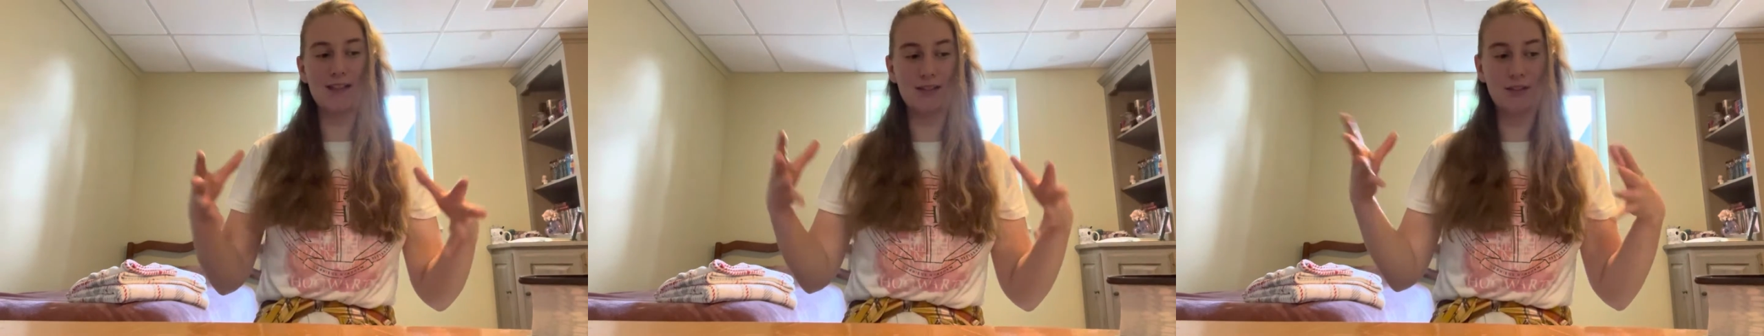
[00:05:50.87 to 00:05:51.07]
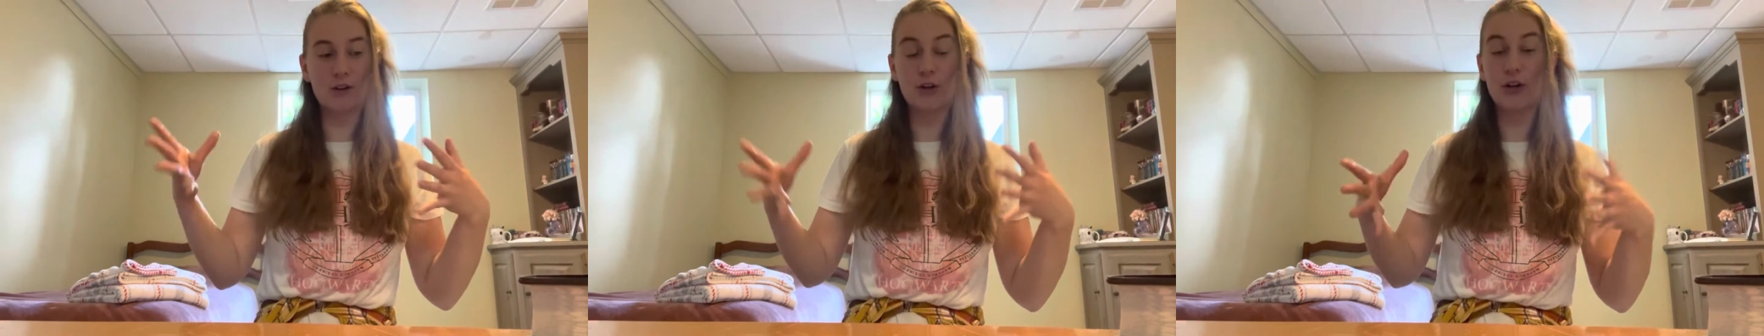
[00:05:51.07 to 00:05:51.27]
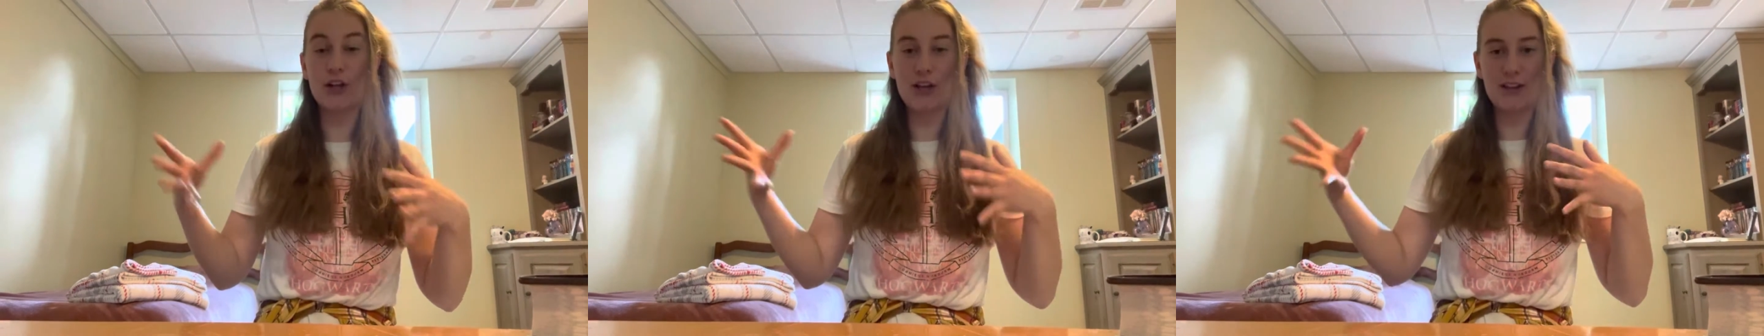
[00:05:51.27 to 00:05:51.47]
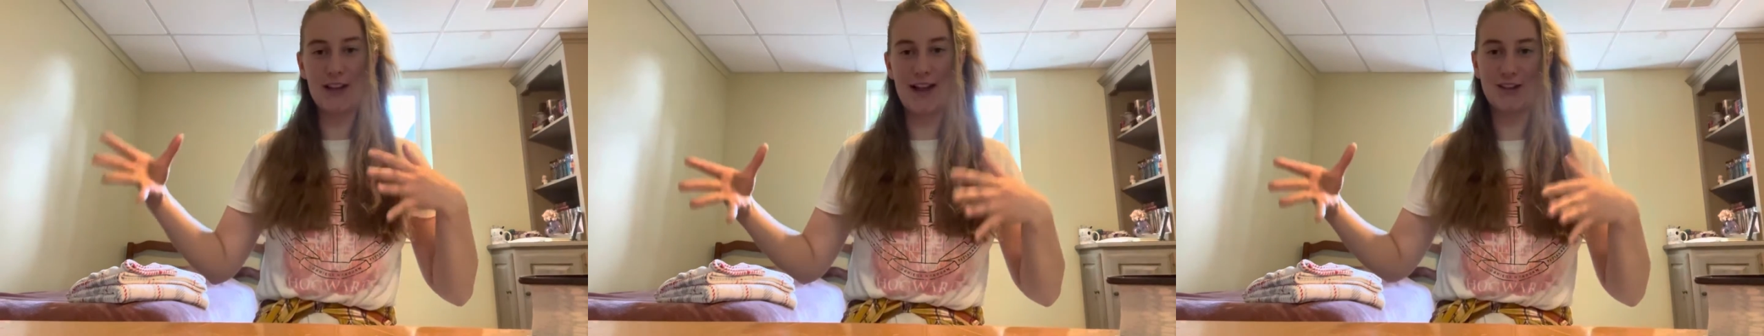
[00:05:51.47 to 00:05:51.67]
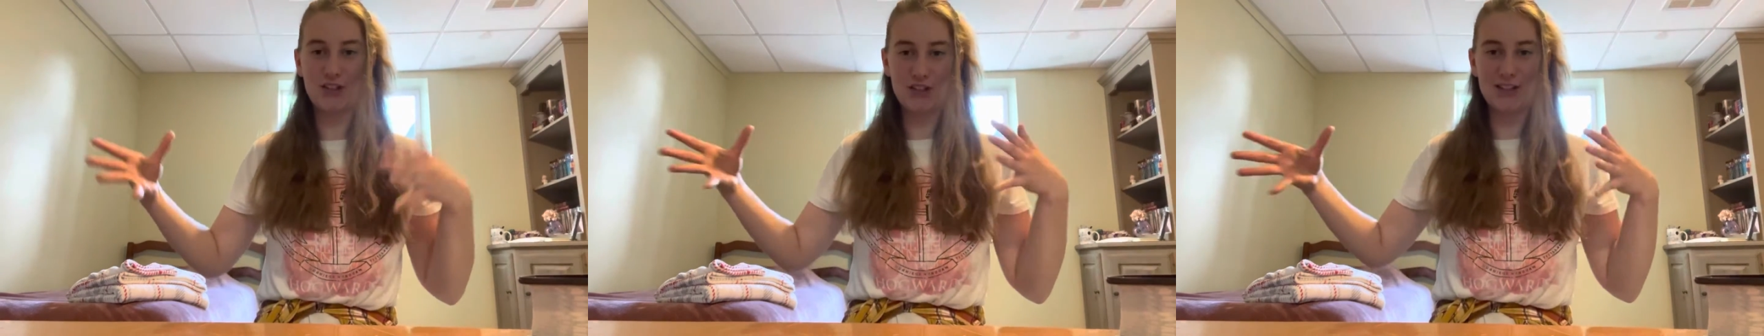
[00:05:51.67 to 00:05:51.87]
learning
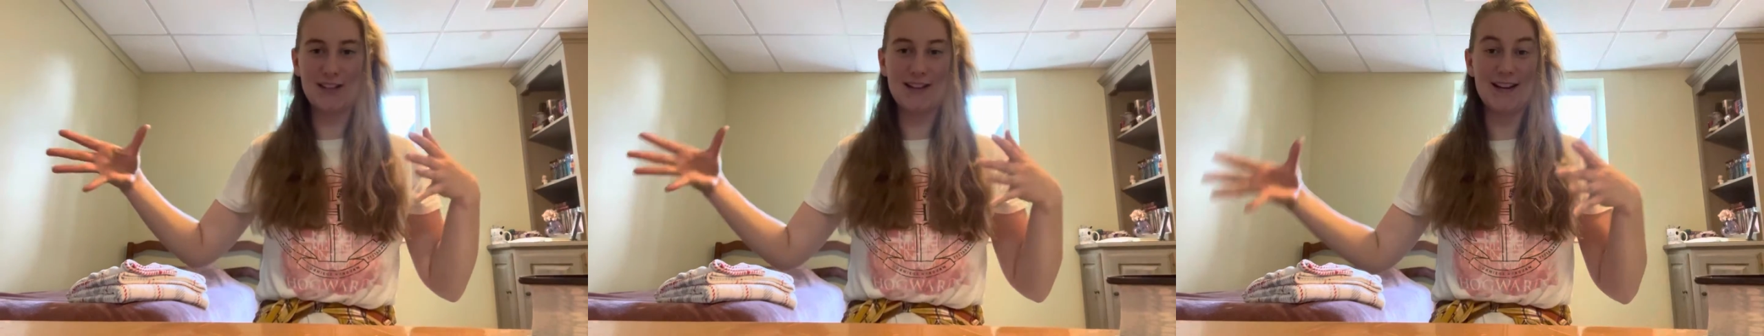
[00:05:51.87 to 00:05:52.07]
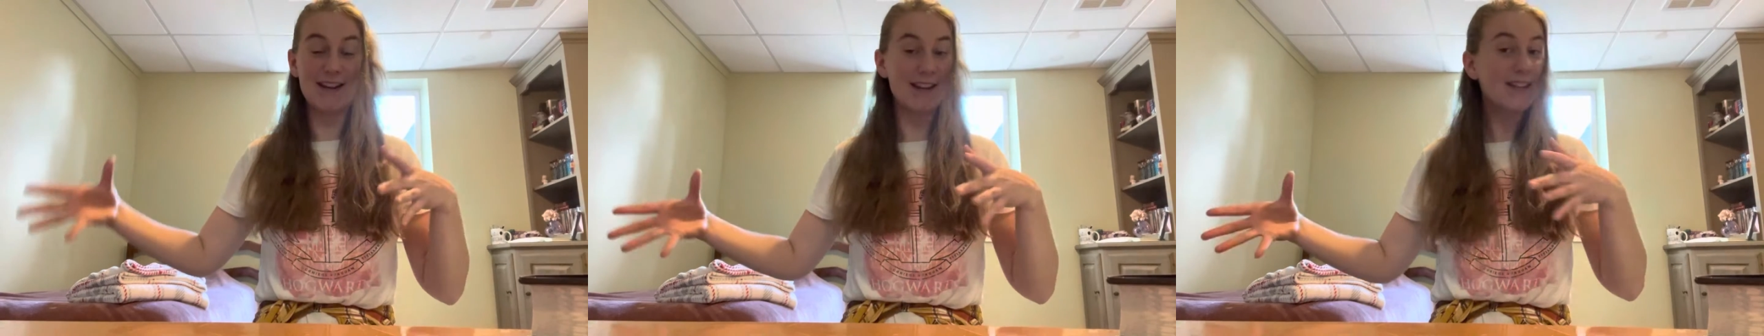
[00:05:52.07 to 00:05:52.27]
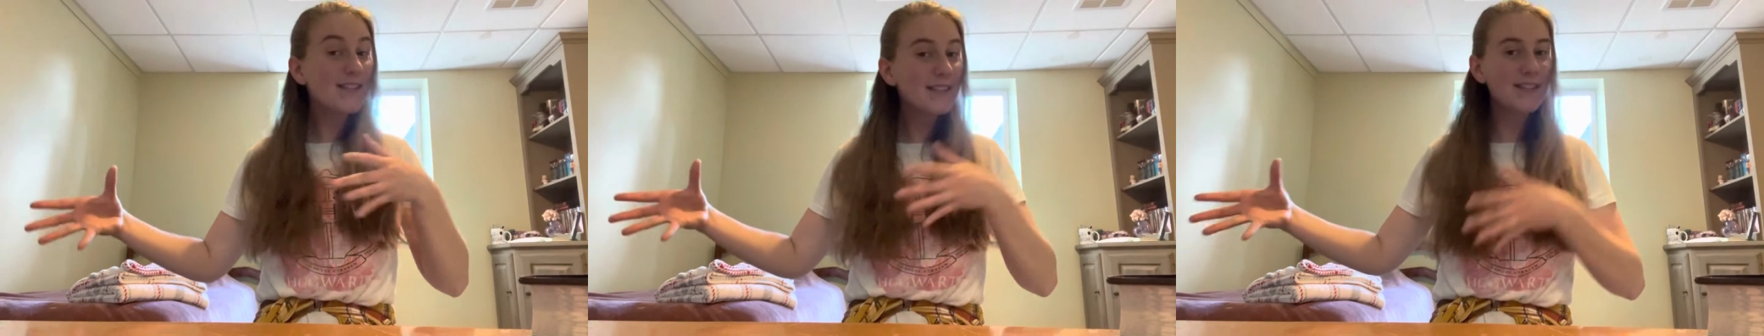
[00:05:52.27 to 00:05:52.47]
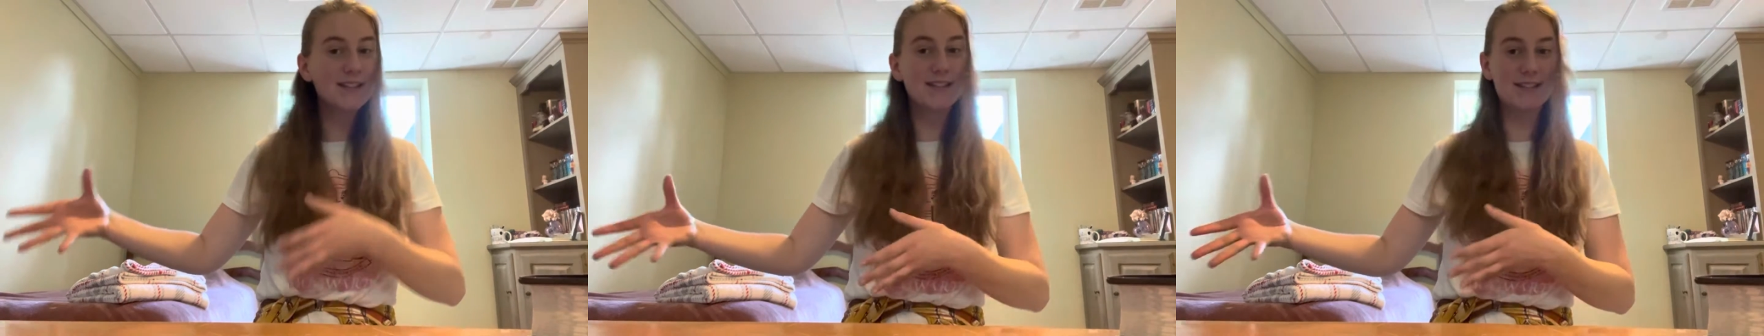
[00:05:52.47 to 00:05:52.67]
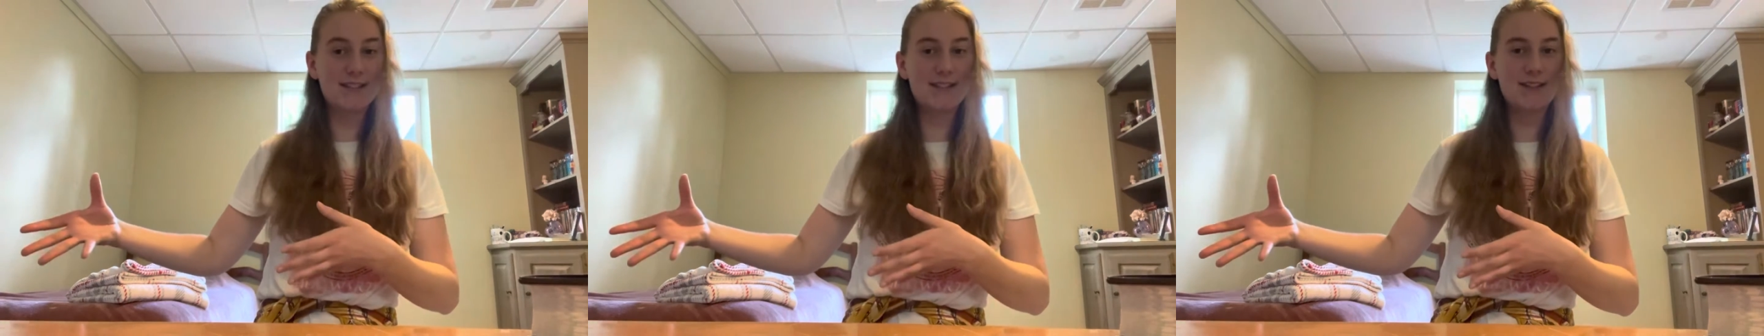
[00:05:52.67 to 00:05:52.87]
that she
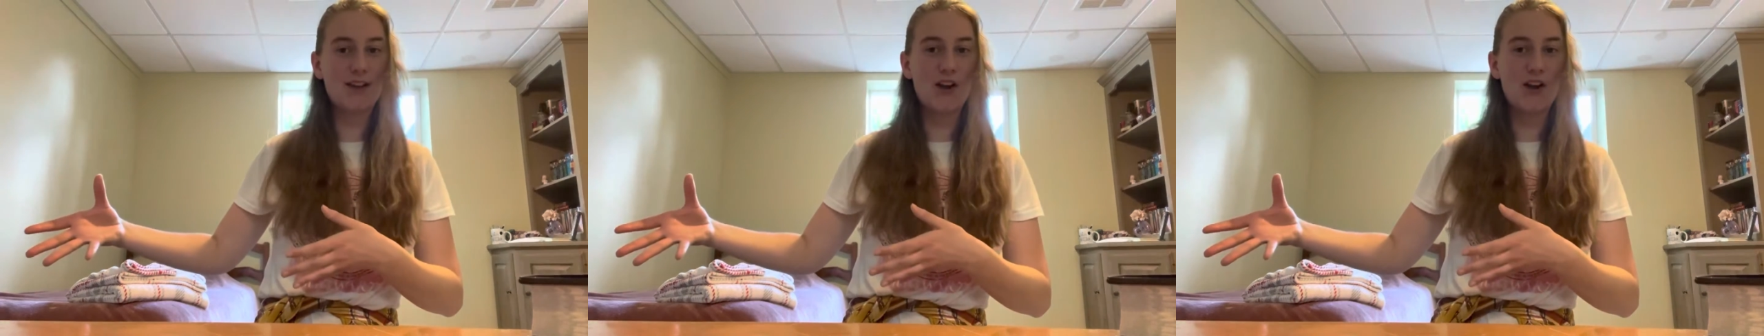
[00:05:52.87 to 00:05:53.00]
isn't